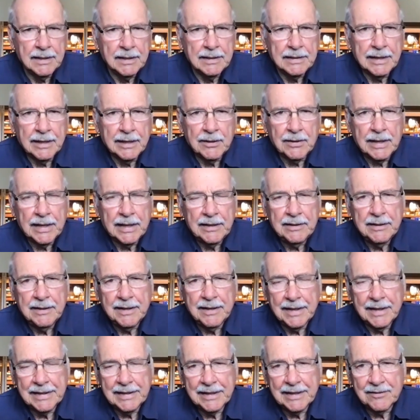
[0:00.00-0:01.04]
Now, how did
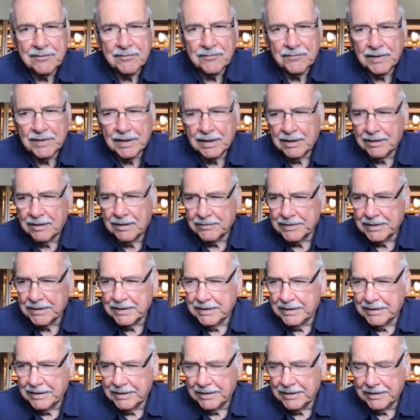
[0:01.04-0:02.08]
I get involved
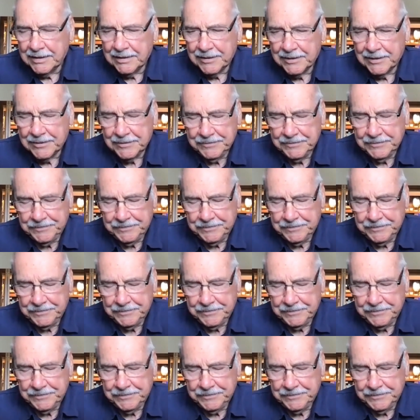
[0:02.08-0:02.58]
in